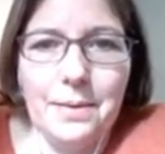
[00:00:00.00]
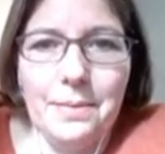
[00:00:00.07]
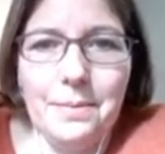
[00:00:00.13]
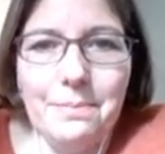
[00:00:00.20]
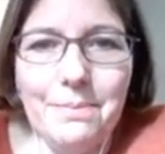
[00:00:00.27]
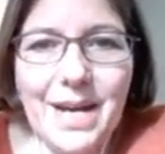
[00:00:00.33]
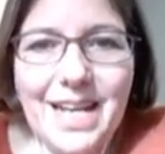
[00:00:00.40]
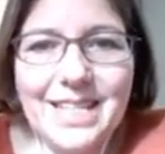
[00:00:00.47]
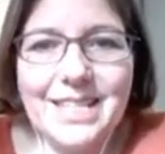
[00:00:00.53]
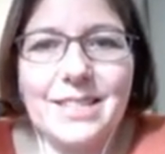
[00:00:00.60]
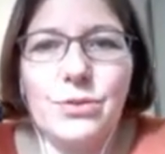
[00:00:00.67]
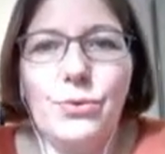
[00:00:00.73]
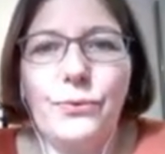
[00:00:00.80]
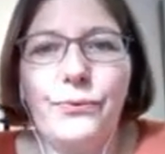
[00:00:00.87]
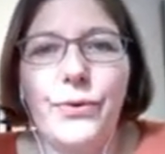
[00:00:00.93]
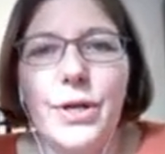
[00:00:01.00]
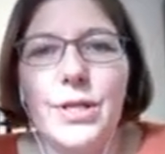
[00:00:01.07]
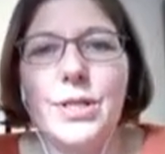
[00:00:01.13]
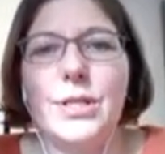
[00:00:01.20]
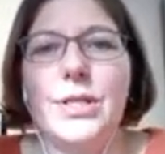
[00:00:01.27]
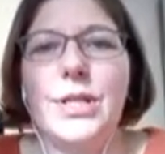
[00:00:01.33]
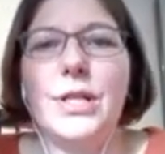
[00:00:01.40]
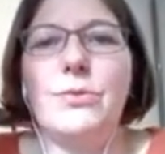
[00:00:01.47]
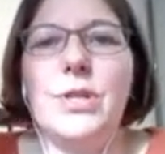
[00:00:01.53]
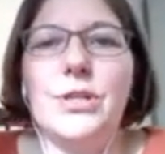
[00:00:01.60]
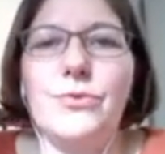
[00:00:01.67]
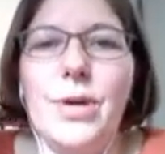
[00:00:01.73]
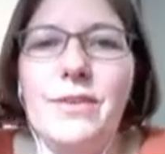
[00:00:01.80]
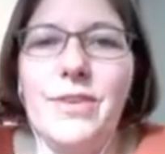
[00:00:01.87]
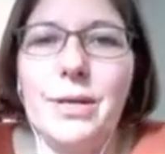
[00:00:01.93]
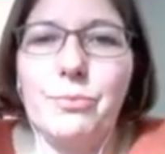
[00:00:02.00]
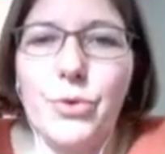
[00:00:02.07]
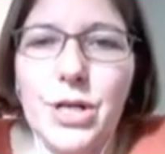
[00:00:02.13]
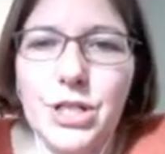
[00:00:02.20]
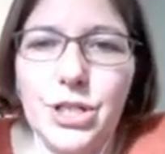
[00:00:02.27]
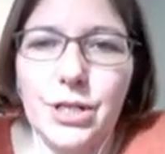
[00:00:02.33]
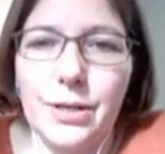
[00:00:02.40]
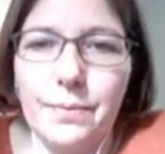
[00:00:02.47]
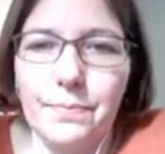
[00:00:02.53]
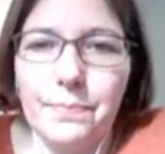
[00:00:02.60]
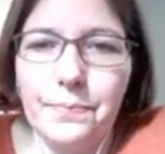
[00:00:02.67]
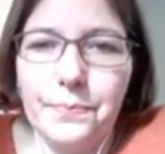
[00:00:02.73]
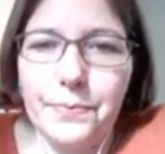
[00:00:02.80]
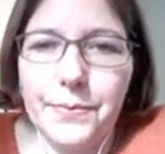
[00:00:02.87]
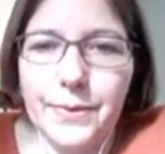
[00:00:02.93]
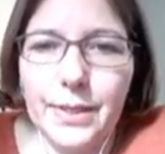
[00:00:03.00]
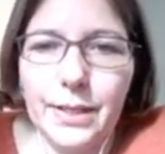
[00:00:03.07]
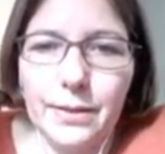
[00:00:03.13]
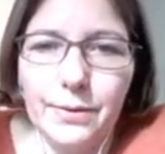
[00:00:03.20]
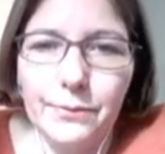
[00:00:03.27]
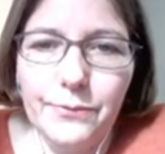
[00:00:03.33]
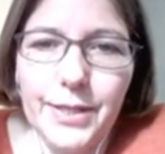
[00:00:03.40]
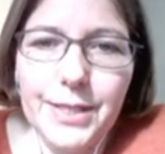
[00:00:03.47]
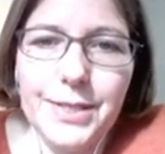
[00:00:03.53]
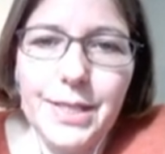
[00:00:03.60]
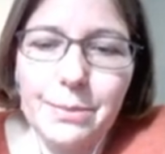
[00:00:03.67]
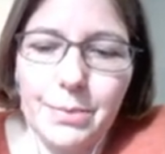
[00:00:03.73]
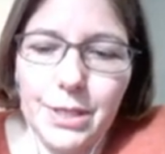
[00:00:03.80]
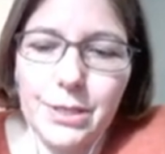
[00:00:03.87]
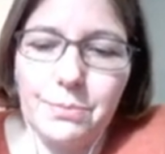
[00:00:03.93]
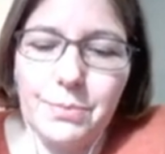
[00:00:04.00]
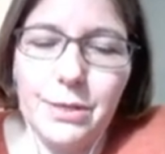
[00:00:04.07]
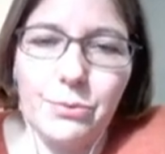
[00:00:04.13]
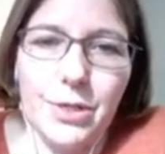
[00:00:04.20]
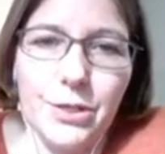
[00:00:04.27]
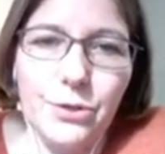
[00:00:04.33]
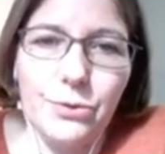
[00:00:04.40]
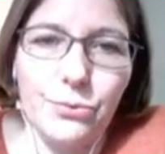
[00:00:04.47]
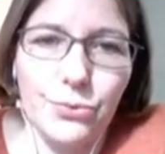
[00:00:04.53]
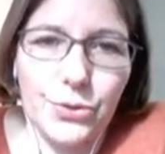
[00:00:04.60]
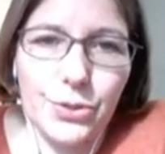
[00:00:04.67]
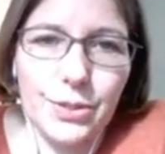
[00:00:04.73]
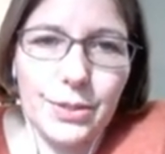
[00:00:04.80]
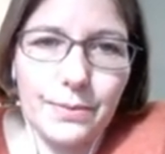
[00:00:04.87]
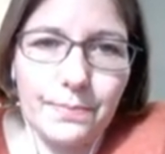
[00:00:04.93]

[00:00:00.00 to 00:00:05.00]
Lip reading: But to further decrease driving pressure, VT must be reduced.